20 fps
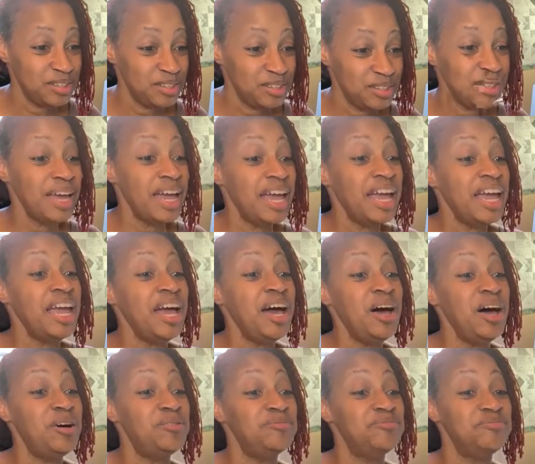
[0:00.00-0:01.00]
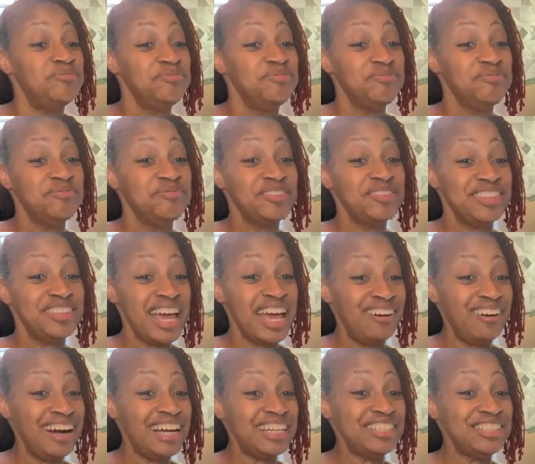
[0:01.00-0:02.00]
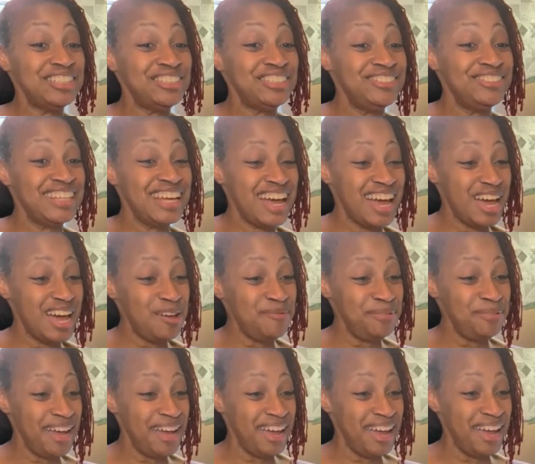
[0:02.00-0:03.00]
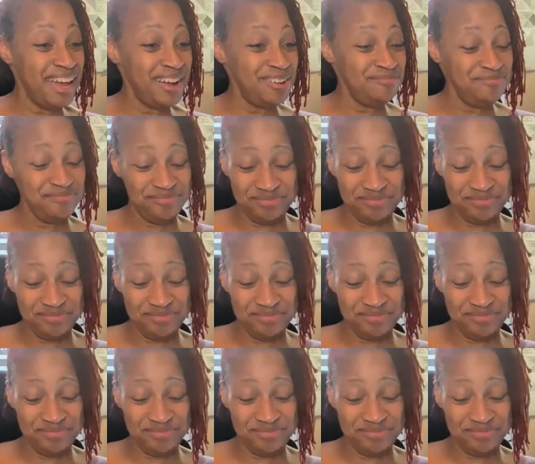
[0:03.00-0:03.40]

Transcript: Pam. Now I do. Hey, Pam.